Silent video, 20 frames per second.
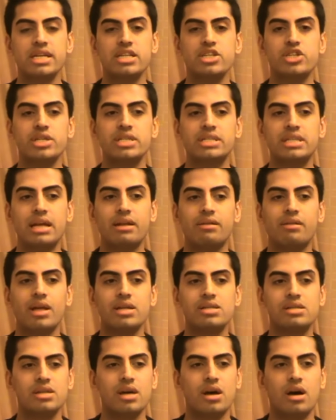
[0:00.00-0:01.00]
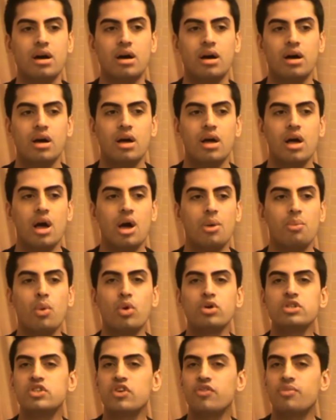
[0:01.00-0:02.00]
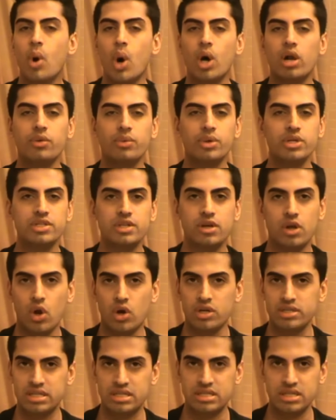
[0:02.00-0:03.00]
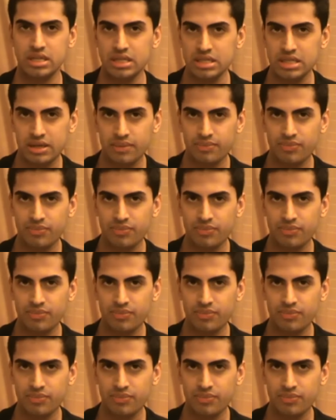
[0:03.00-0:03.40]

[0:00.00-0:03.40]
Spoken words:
and she said that most of Bollywood is closeted.